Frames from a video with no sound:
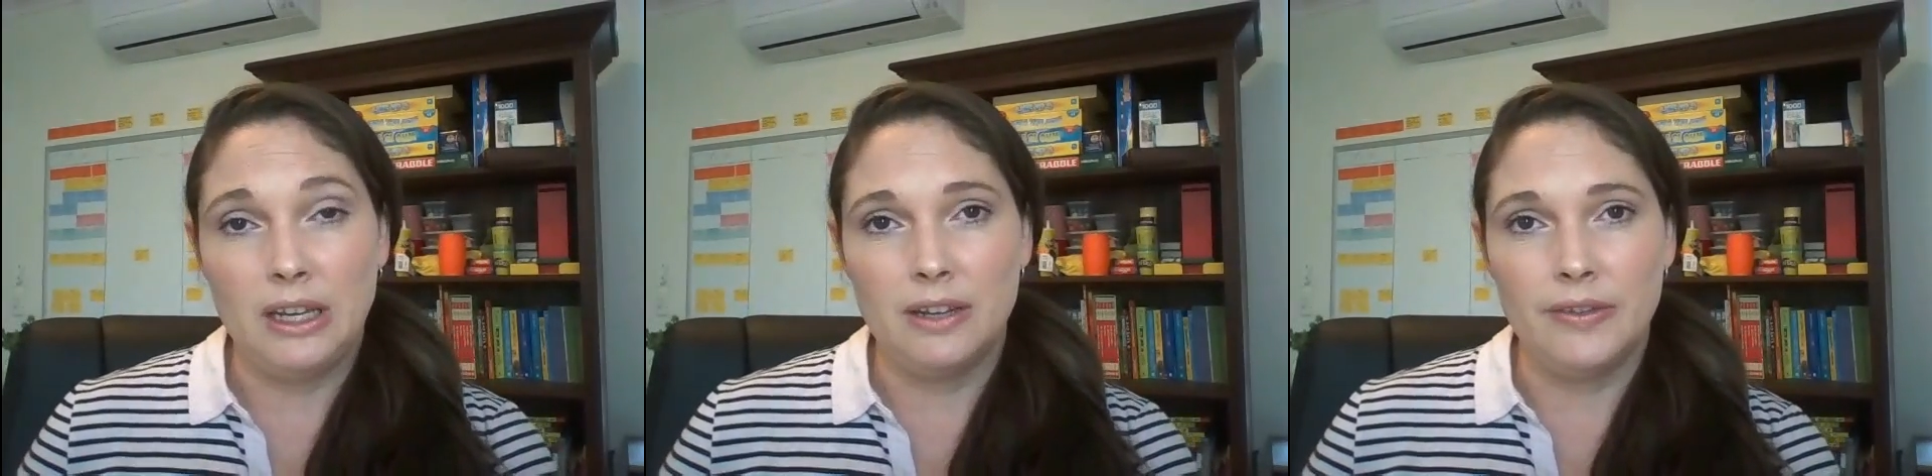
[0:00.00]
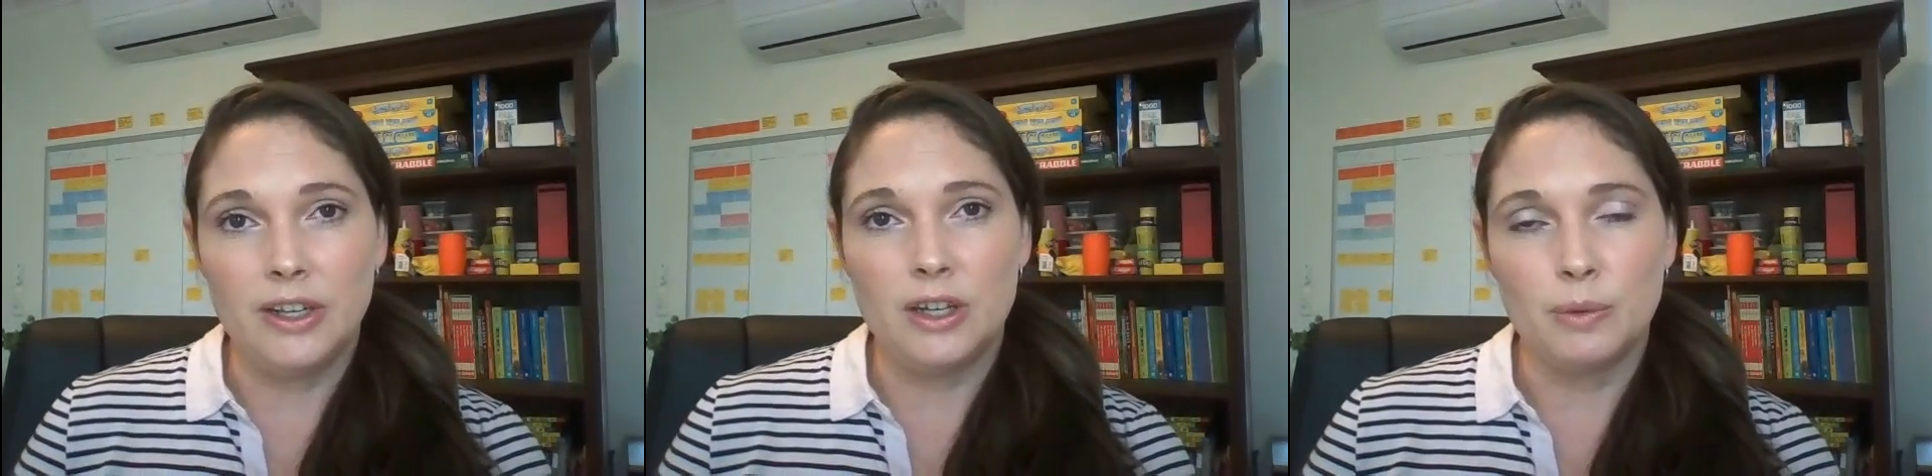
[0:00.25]

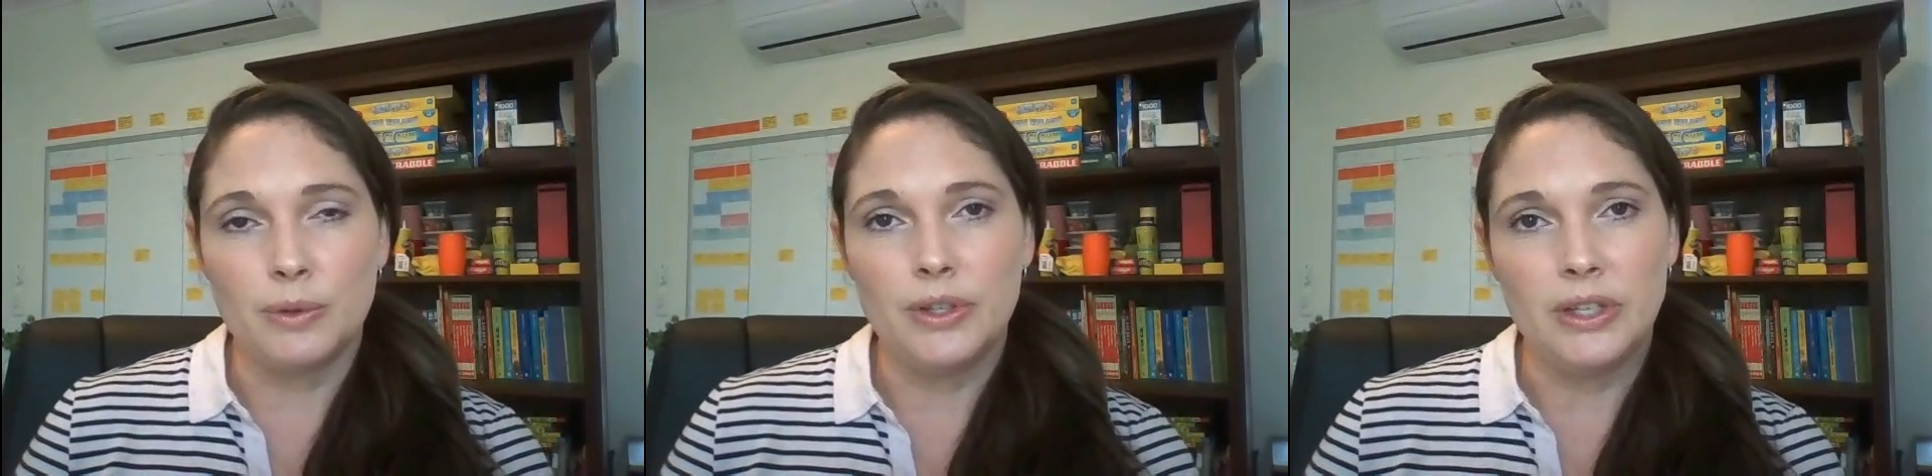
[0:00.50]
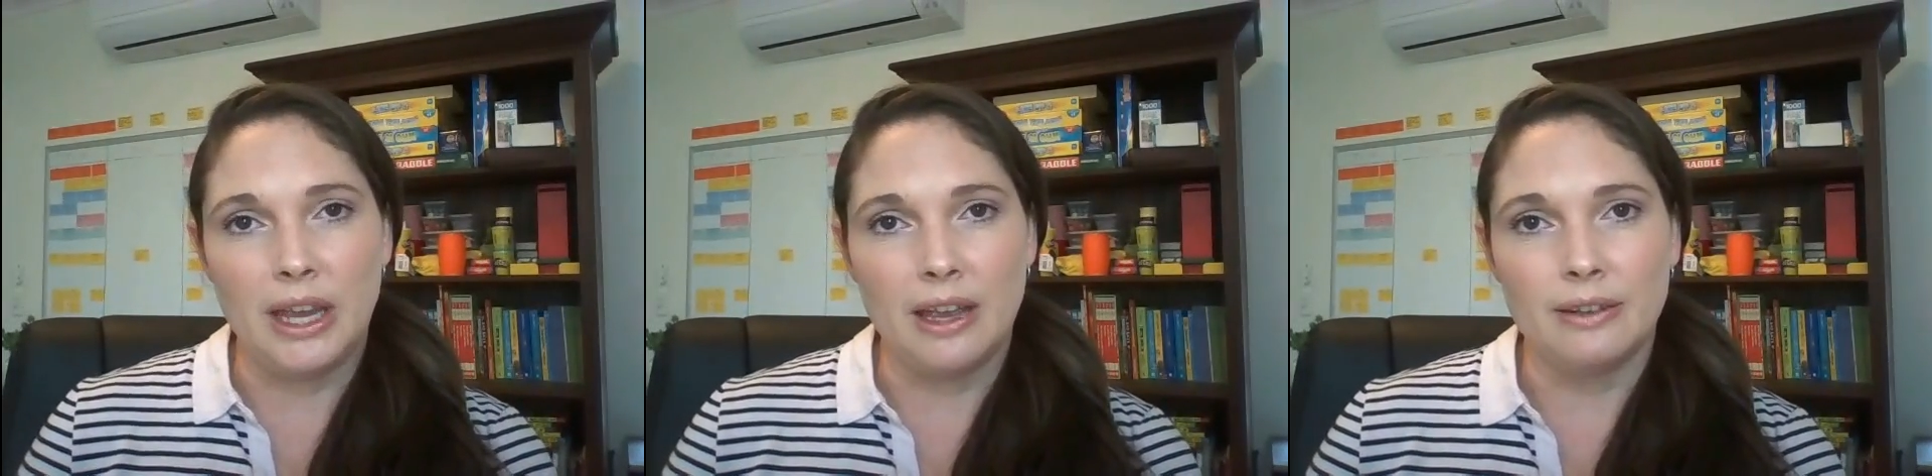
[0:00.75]
individual
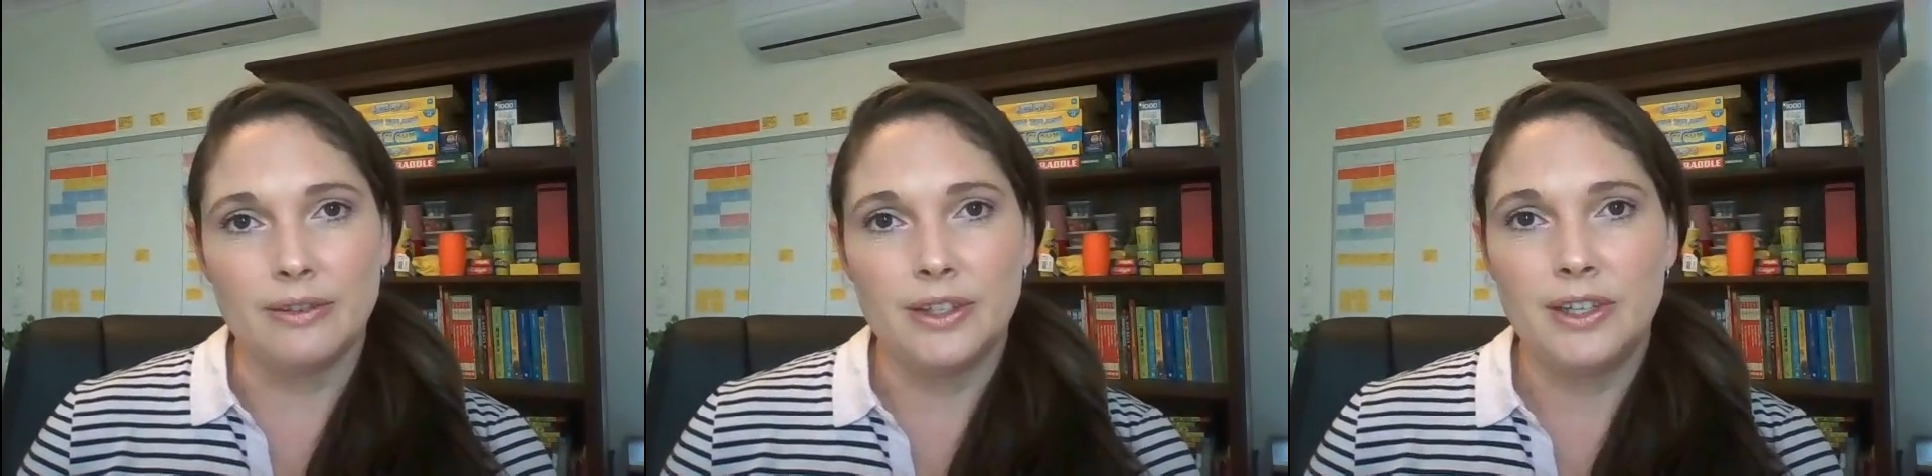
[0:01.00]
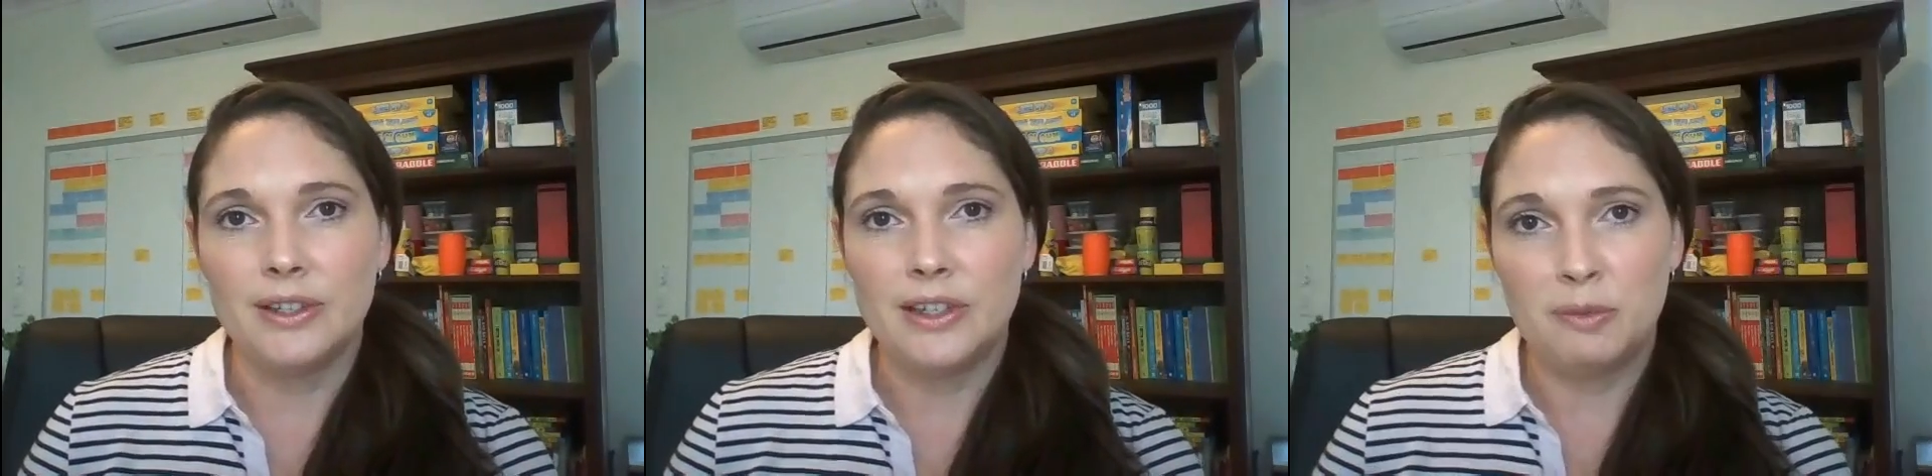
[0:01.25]

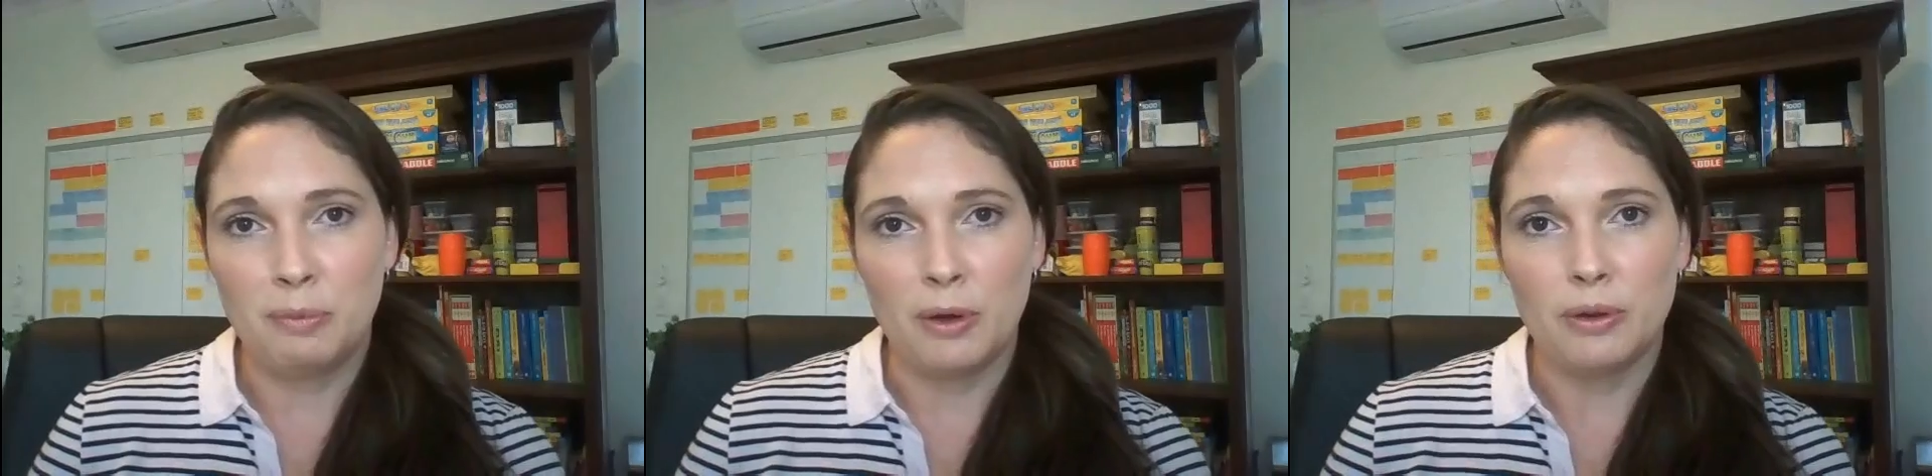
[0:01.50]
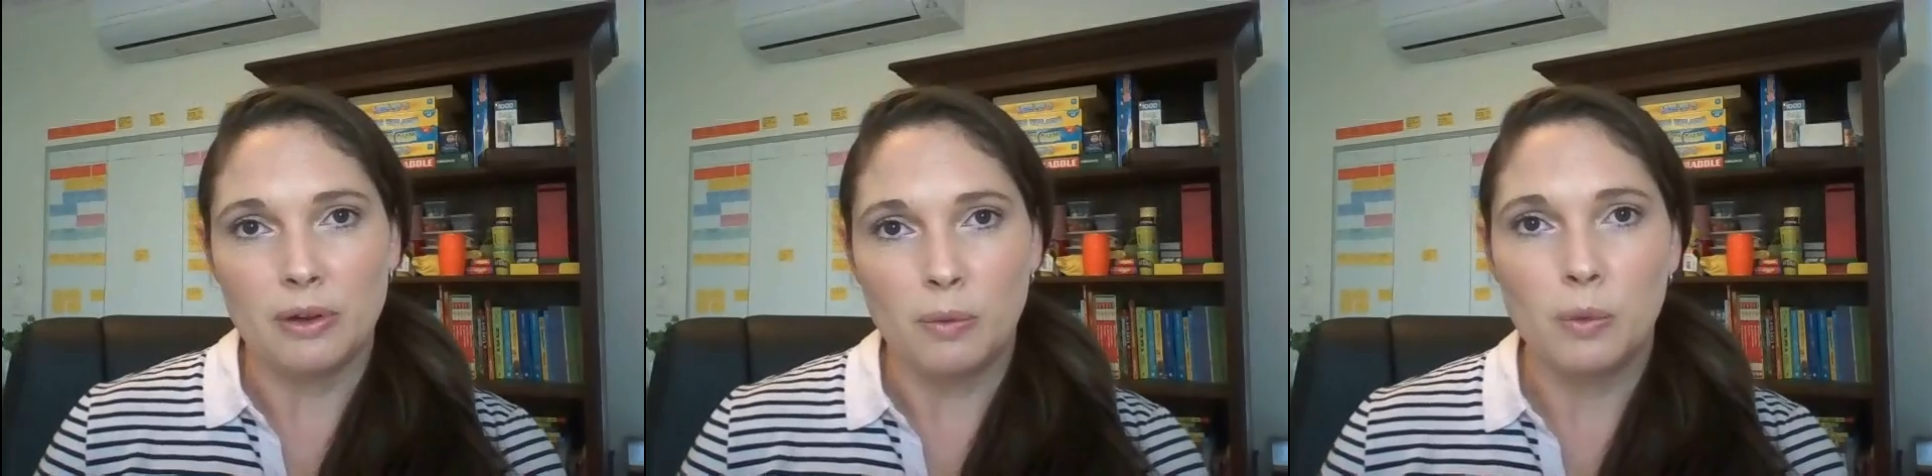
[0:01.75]
sounds in
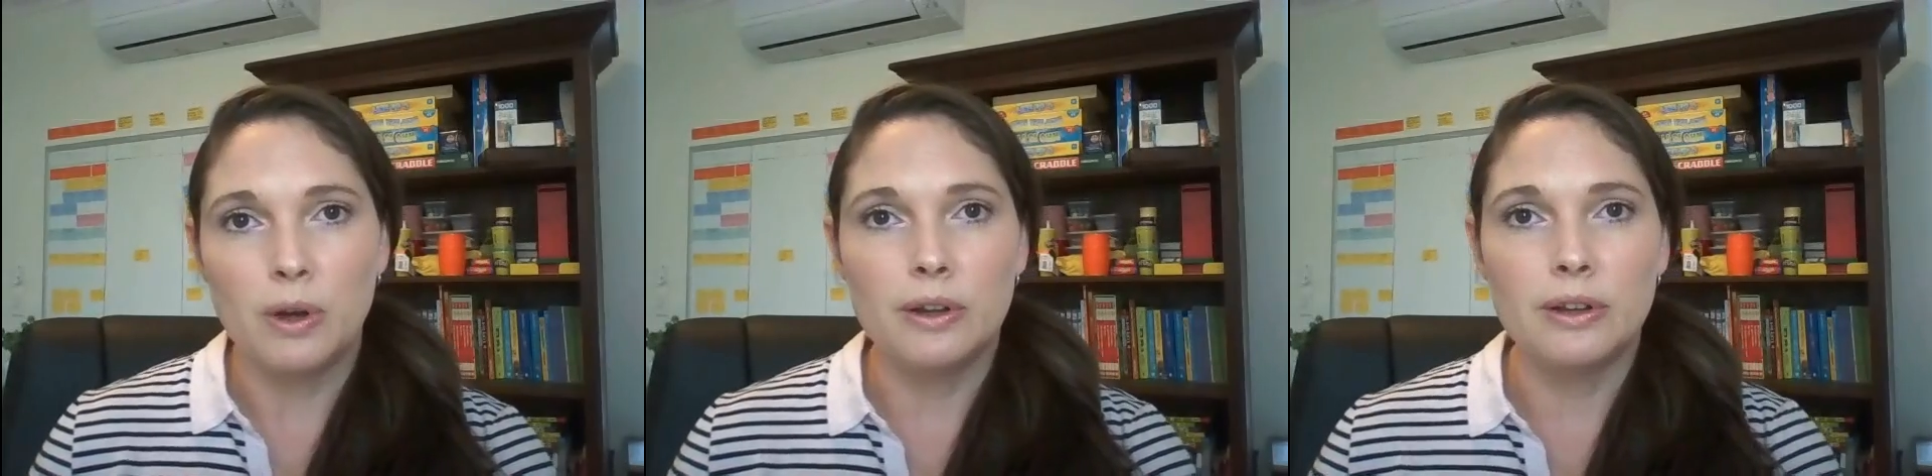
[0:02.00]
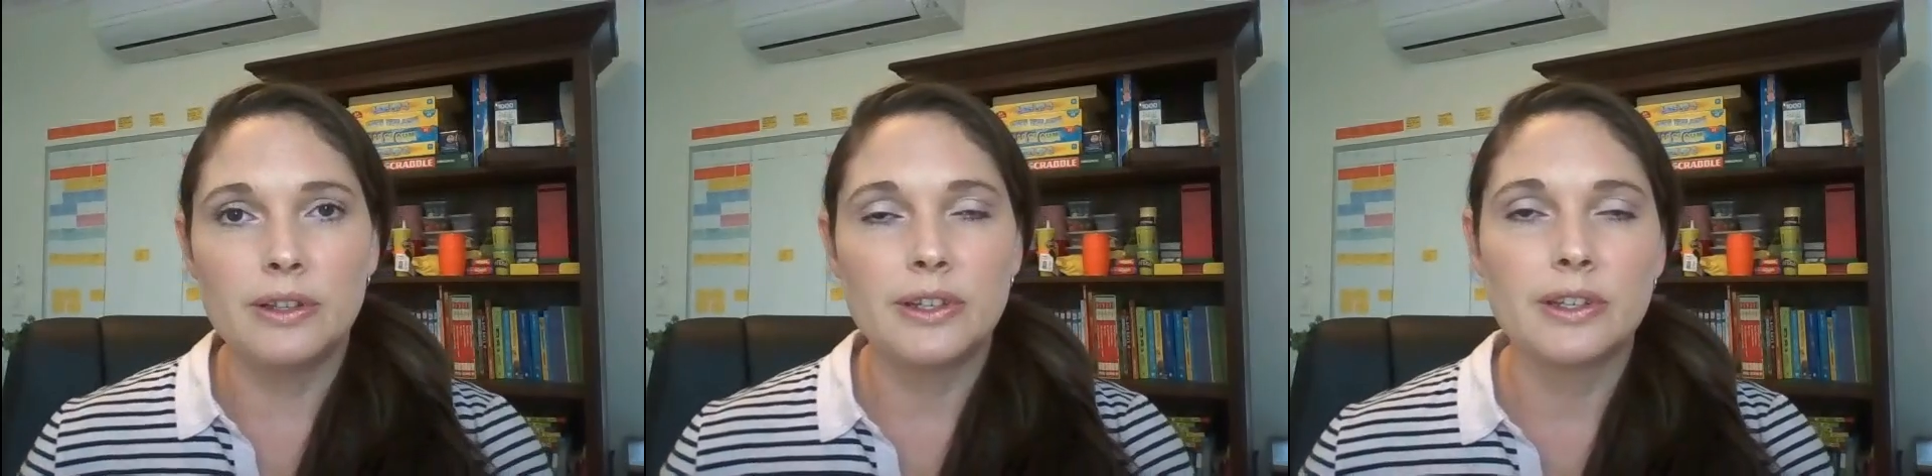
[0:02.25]
spoken
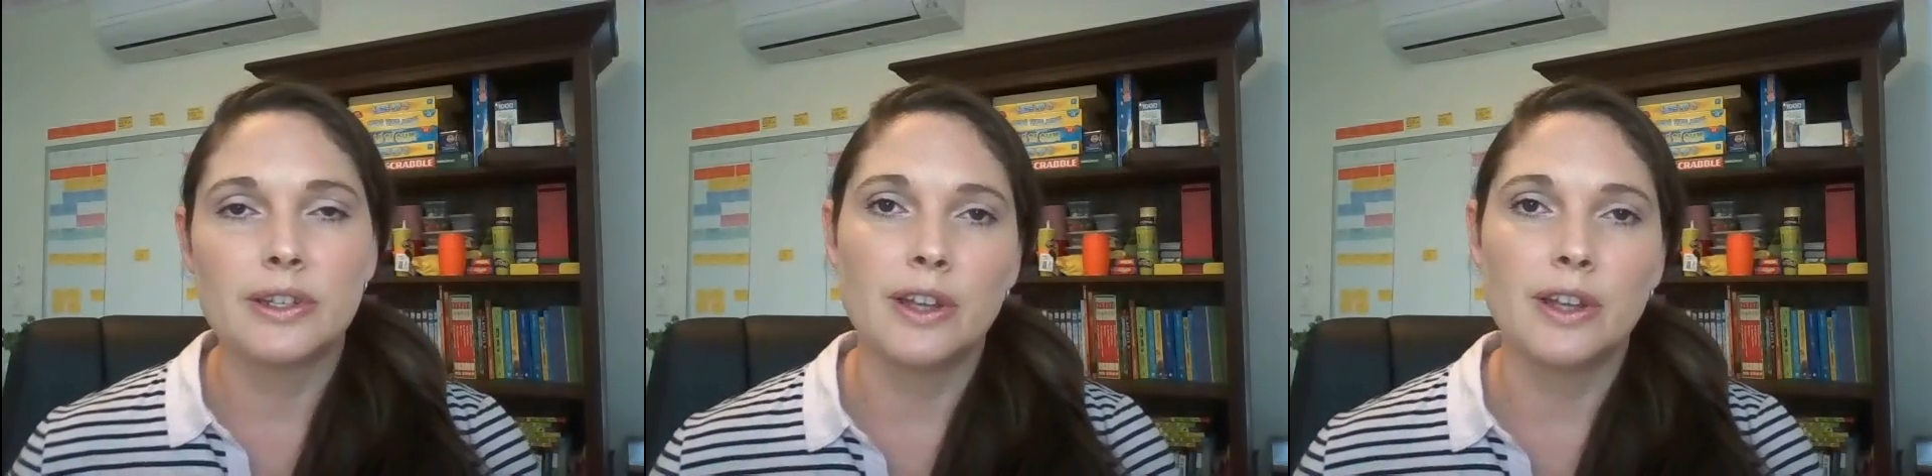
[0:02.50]
words.